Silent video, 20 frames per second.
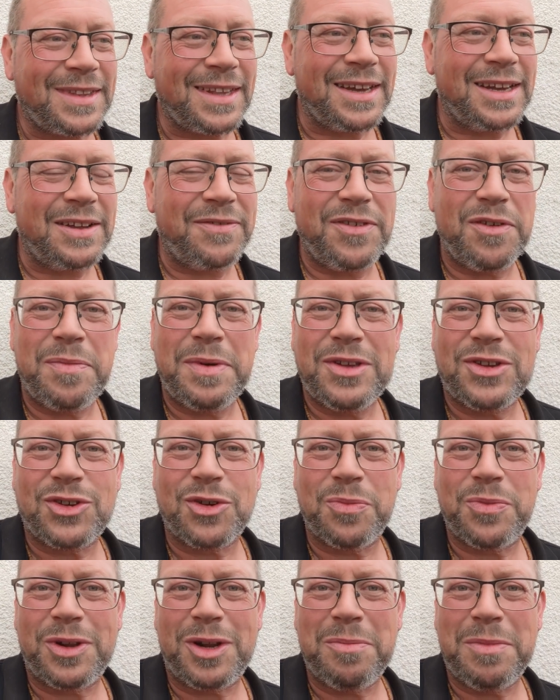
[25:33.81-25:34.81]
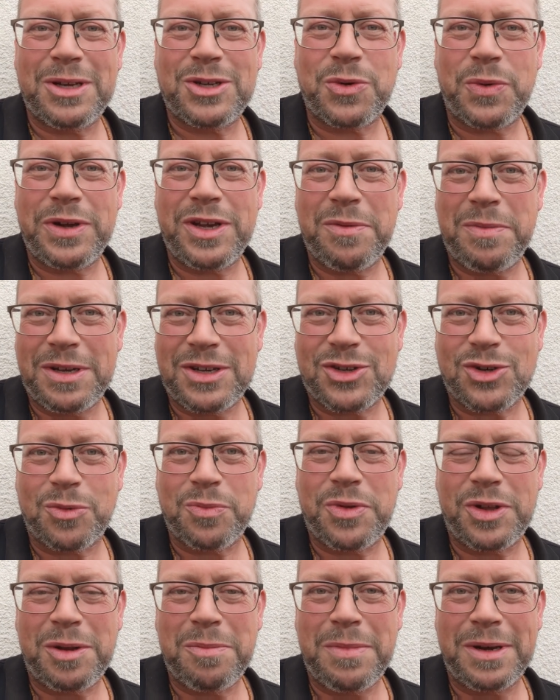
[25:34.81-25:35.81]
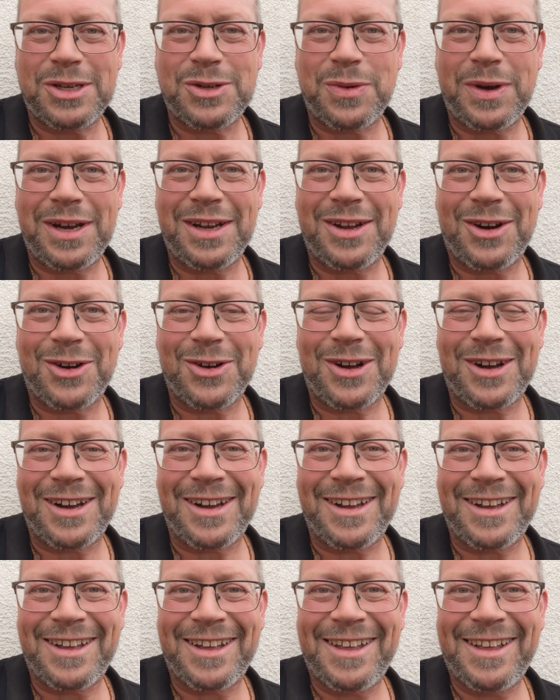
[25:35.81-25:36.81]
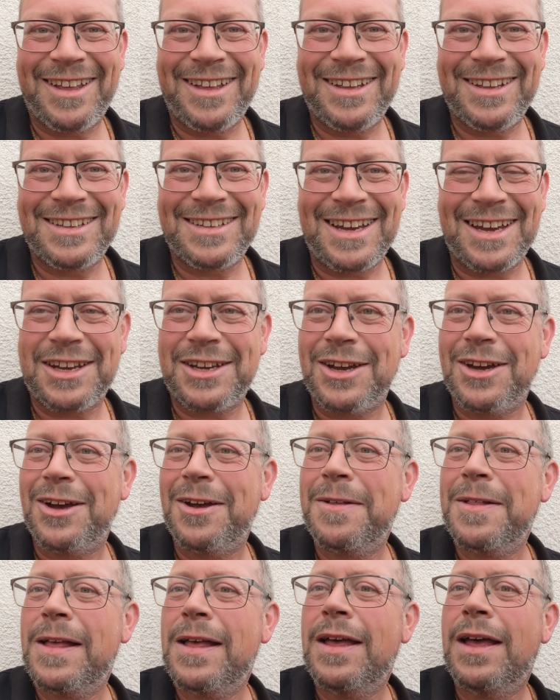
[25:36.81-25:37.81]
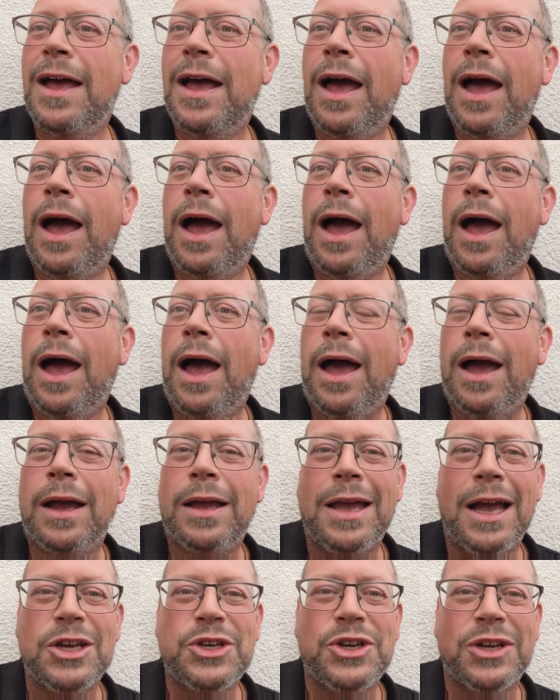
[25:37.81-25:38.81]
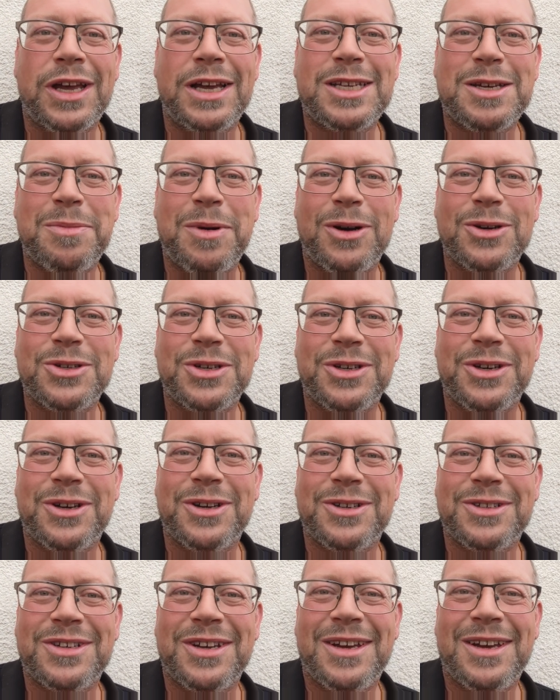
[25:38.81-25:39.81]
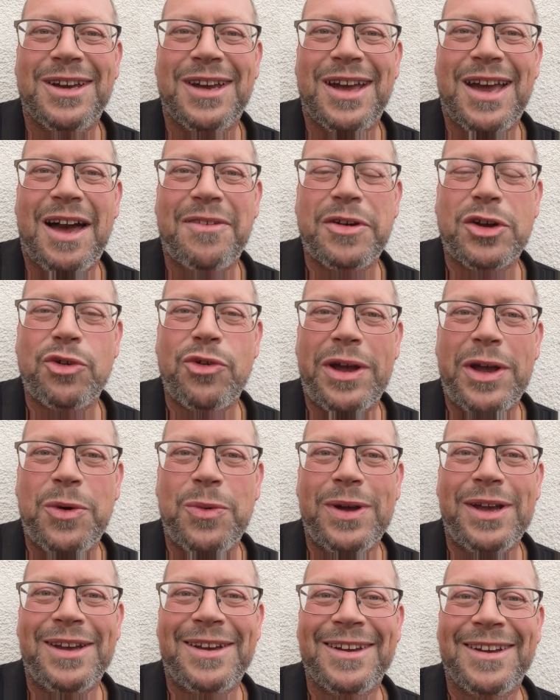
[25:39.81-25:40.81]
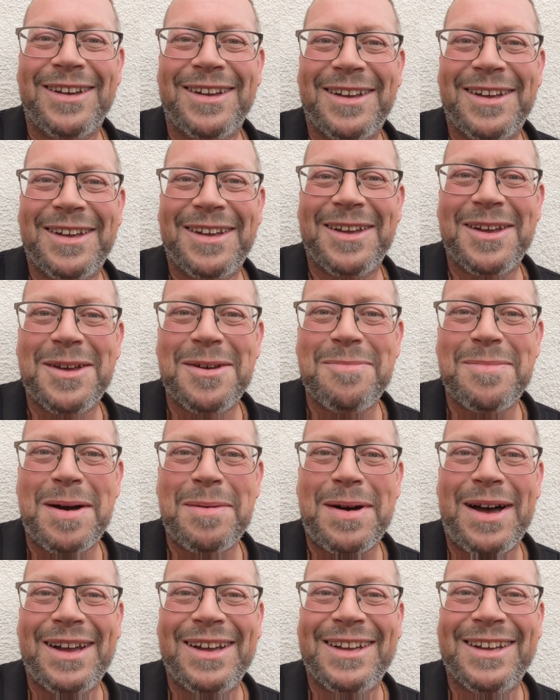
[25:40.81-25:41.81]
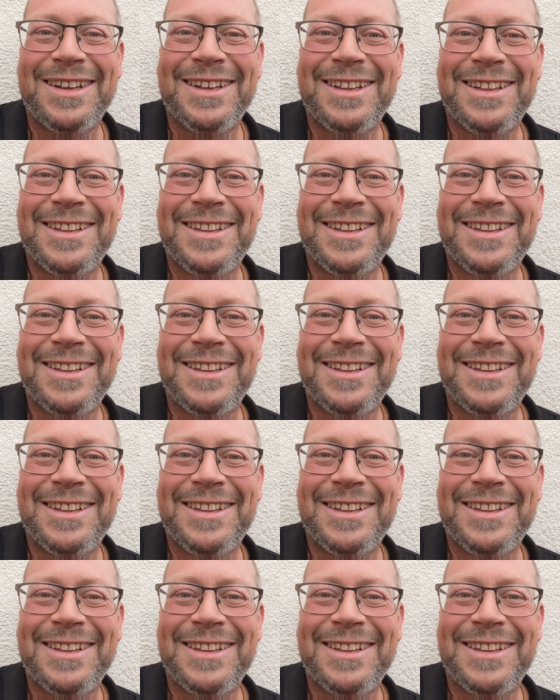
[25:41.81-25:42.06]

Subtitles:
And if you've been something in between, you've been something in between. All right. Take care. Catch you later, boys and girls. Have a great week. Bye-bye.